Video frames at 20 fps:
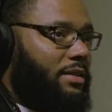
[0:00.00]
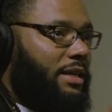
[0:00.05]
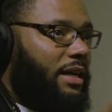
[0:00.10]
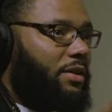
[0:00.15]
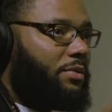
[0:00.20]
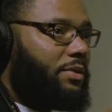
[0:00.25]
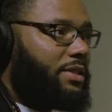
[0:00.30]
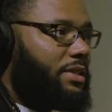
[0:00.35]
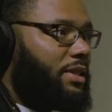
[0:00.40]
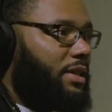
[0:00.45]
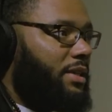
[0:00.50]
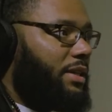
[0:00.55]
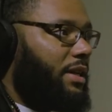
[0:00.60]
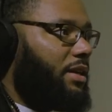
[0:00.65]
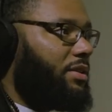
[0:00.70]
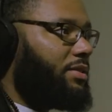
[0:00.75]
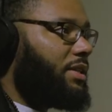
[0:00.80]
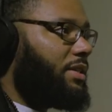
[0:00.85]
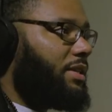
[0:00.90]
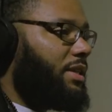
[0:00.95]
there was
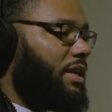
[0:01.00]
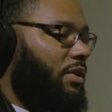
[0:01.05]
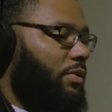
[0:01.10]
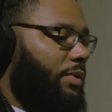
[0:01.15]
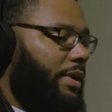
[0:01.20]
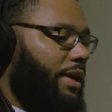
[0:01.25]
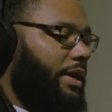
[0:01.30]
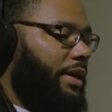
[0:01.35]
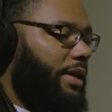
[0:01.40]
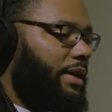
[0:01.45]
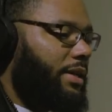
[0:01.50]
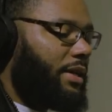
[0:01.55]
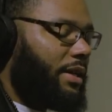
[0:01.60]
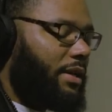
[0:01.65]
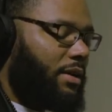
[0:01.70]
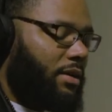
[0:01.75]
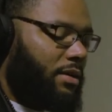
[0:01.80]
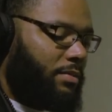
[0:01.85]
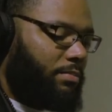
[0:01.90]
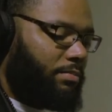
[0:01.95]
a thing where
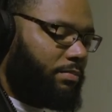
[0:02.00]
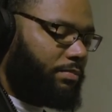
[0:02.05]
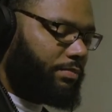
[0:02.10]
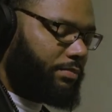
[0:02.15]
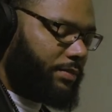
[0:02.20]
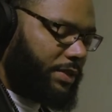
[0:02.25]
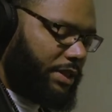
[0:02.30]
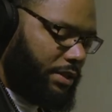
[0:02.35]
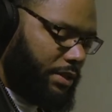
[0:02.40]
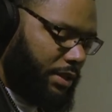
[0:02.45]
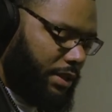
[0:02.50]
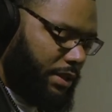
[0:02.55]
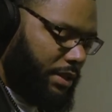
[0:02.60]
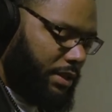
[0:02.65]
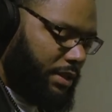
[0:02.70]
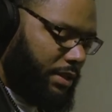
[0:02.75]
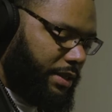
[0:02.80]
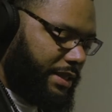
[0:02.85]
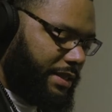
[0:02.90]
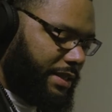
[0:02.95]

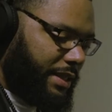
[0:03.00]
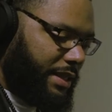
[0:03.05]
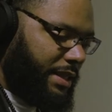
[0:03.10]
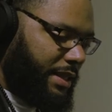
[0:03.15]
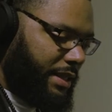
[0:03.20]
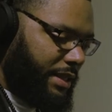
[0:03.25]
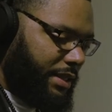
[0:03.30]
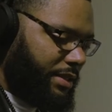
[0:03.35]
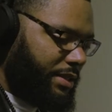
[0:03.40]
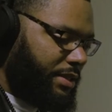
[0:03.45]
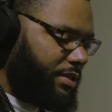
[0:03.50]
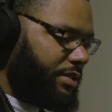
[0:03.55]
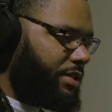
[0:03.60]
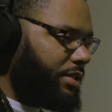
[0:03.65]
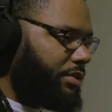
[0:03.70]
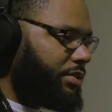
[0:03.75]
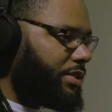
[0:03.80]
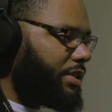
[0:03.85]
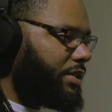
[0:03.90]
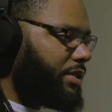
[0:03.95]
this lady,
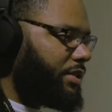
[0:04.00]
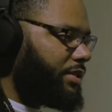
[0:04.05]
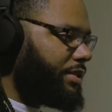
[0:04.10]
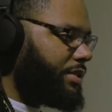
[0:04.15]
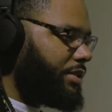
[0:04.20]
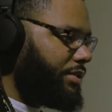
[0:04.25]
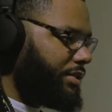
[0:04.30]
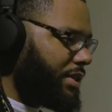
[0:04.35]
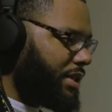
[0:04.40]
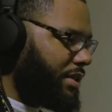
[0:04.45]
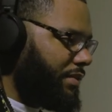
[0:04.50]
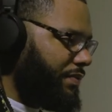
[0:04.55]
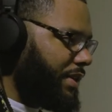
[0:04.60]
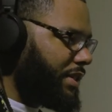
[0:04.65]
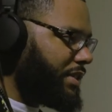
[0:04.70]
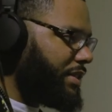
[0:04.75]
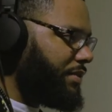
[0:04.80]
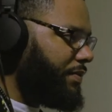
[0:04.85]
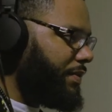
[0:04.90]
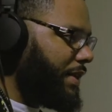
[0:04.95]
she was a
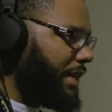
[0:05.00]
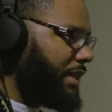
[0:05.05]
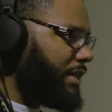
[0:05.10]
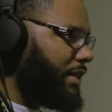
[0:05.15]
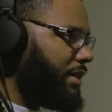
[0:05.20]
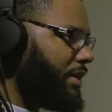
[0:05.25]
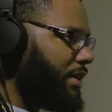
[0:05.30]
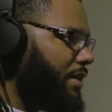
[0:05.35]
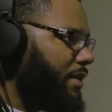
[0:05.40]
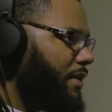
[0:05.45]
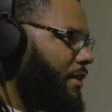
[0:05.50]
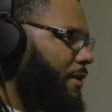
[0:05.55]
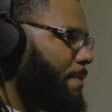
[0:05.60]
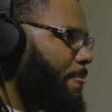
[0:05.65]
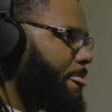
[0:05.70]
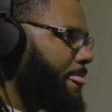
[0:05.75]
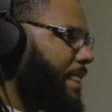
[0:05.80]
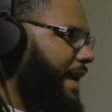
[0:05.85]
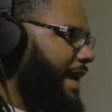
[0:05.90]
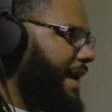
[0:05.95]
convicted felon.
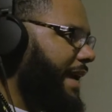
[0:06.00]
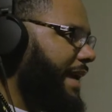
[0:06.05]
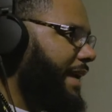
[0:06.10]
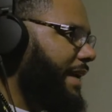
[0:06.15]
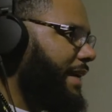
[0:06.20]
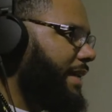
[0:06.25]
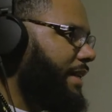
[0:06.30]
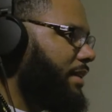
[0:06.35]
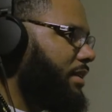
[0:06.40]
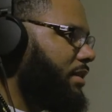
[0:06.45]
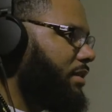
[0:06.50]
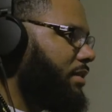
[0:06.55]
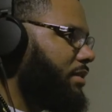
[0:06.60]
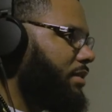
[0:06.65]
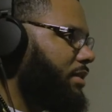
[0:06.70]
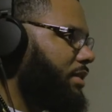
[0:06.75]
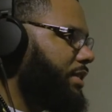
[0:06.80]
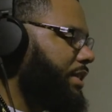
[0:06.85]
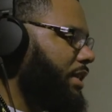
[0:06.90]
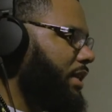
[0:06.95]
And
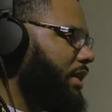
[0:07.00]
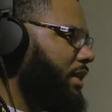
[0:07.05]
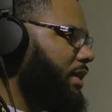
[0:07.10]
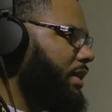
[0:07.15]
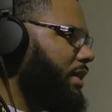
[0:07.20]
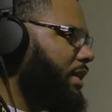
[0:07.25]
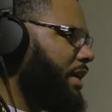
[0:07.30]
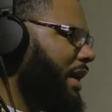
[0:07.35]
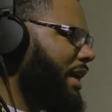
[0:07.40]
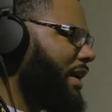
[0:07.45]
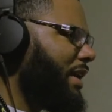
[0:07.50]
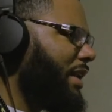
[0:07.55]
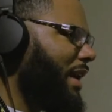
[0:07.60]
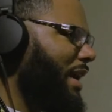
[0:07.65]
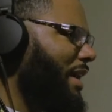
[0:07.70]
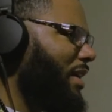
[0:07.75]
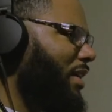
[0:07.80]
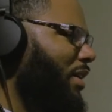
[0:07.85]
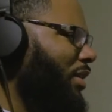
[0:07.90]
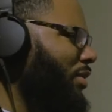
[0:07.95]
she kind of
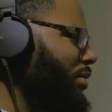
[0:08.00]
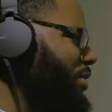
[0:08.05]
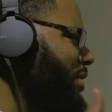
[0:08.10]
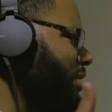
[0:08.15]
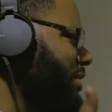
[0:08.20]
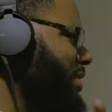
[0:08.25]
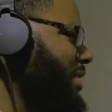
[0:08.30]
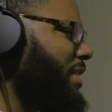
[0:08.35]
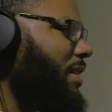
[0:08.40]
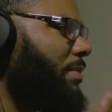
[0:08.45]
like altered